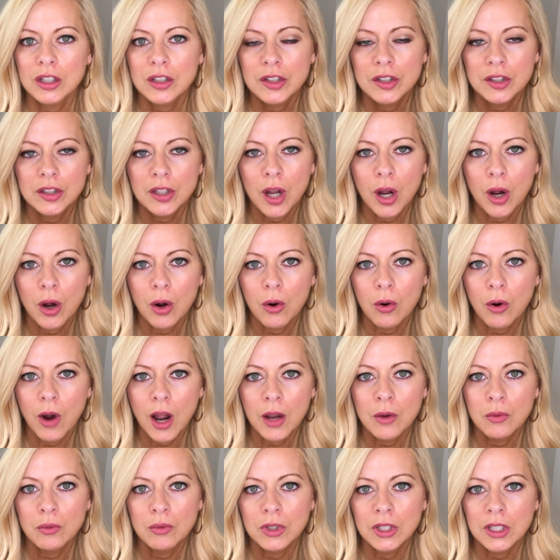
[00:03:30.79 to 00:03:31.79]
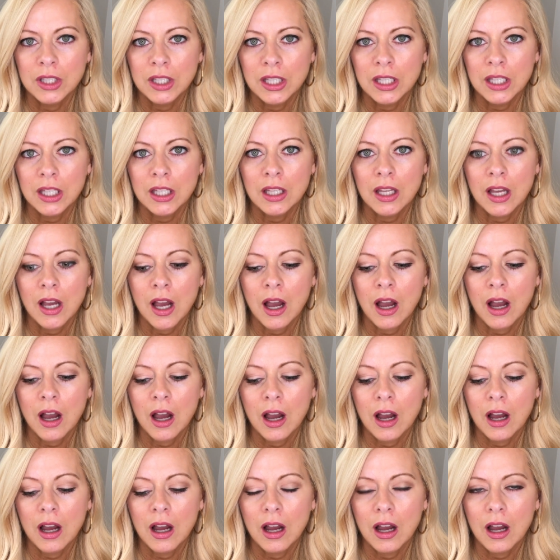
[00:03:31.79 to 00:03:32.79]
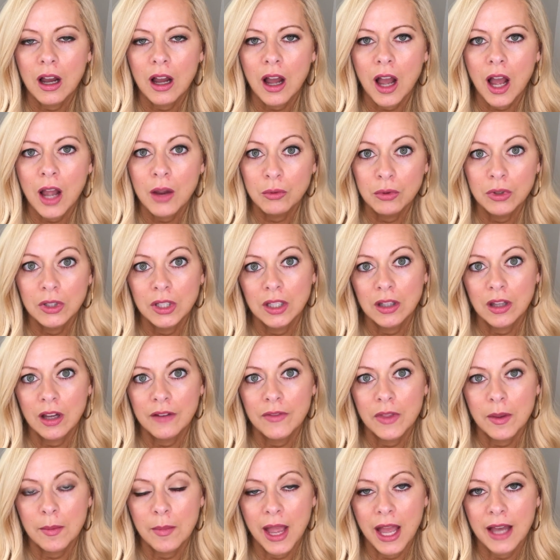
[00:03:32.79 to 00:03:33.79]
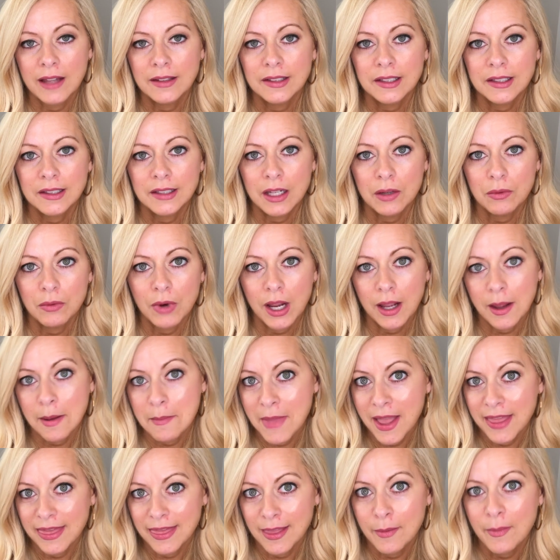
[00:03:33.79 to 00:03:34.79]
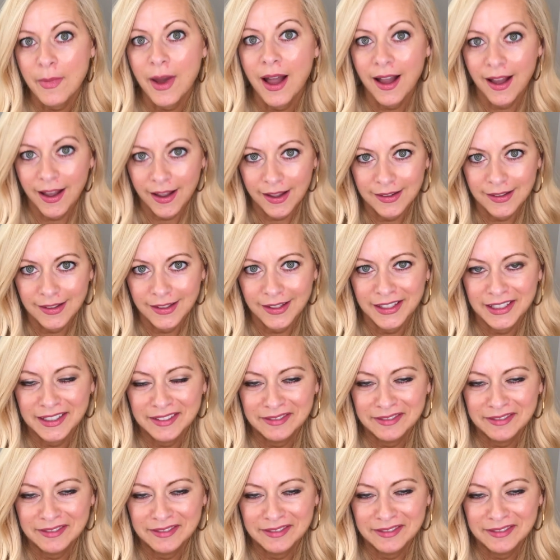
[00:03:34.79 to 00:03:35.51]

So I really, uh, I really love the masks. I recommend them highly.